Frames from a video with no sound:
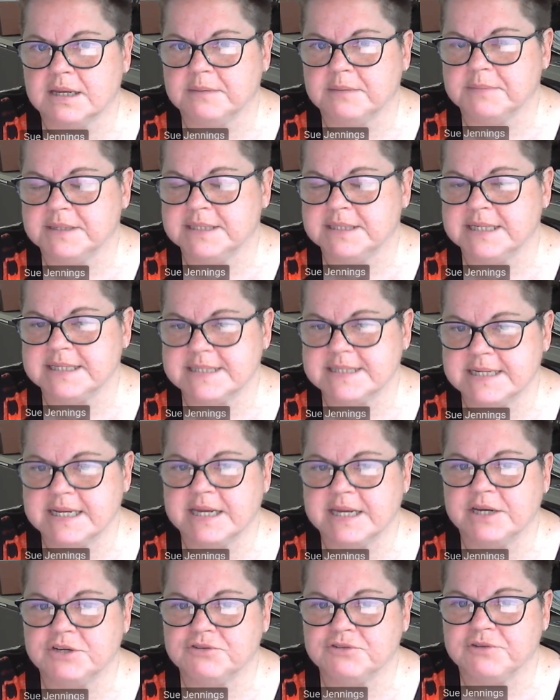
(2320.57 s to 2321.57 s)
a
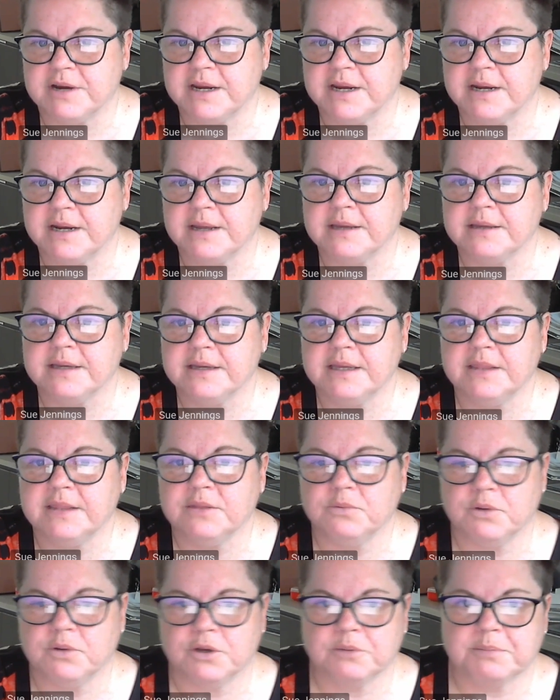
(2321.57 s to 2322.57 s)
designated trainer in
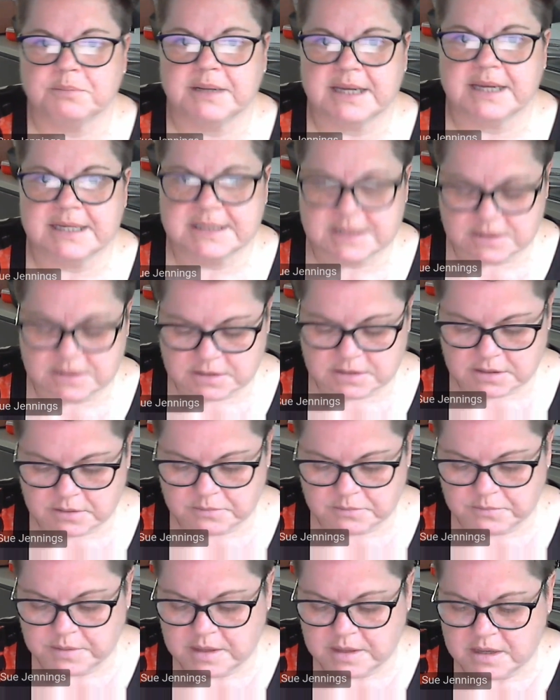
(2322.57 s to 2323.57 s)
the workplace.
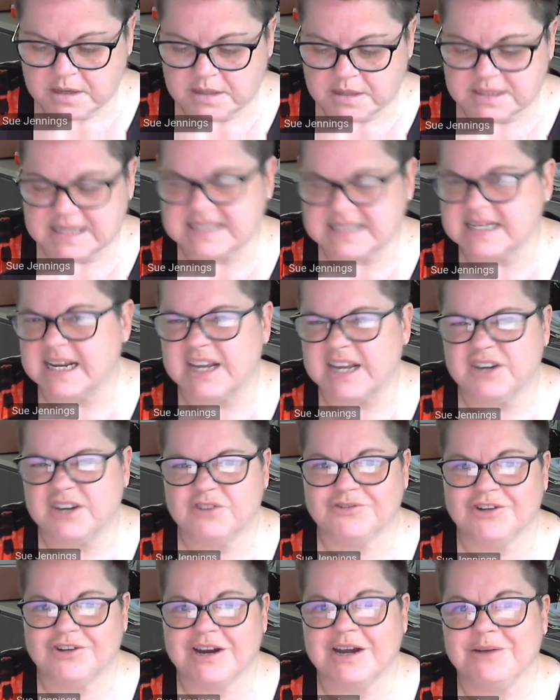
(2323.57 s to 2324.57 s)

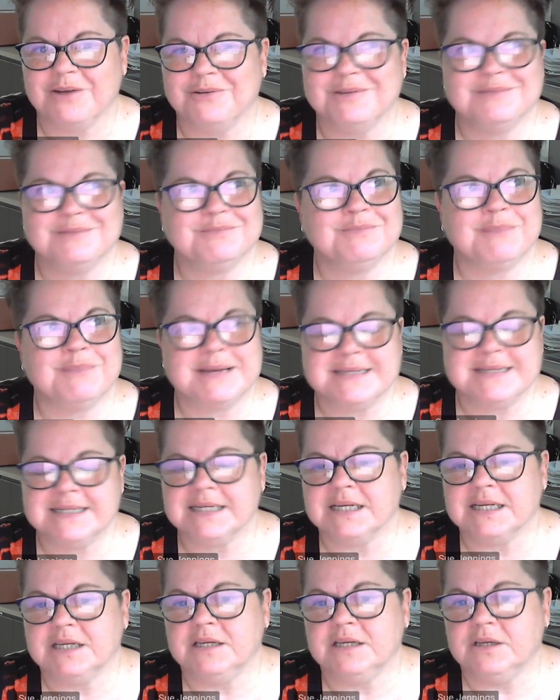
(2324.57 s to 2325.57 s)
Designated trainer,
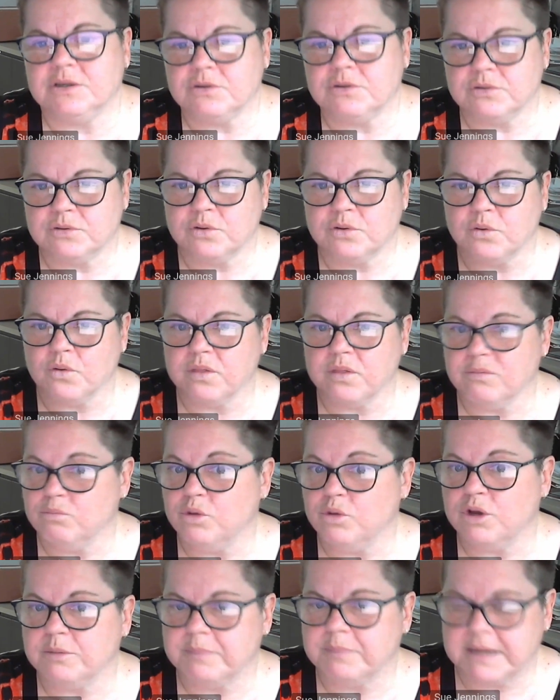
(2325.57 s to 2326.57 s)
basically you could call them
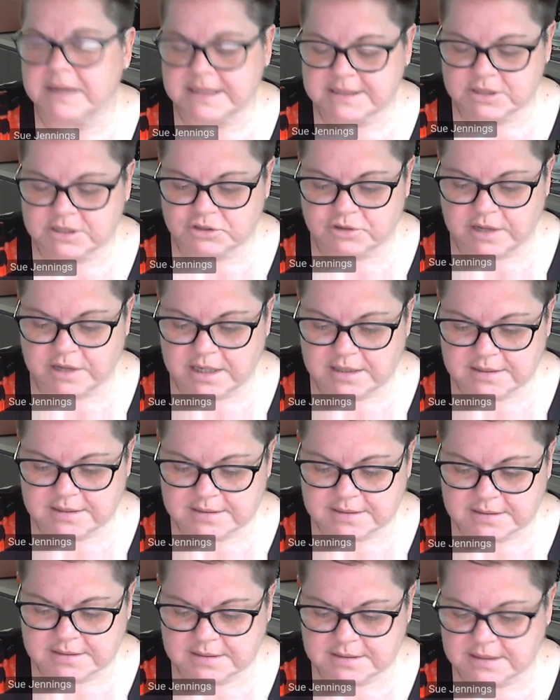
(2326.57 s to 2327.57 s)
workplace
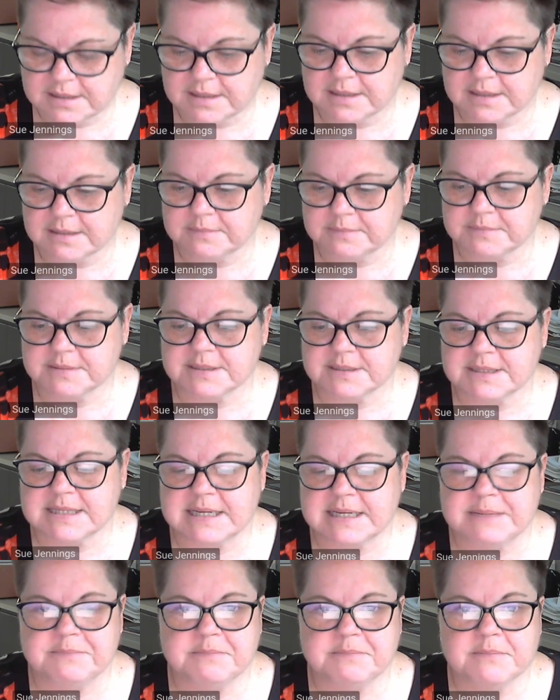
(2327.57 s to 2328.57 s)
trainers,
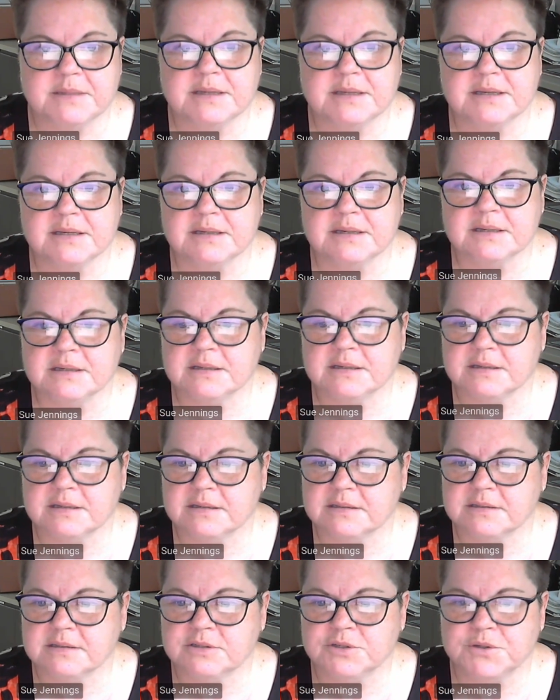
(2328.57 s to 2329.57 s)
same
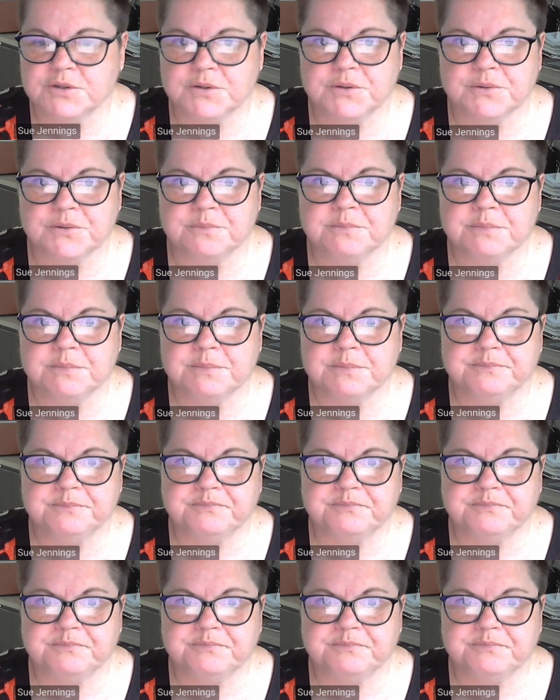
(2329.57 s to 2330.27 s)
term.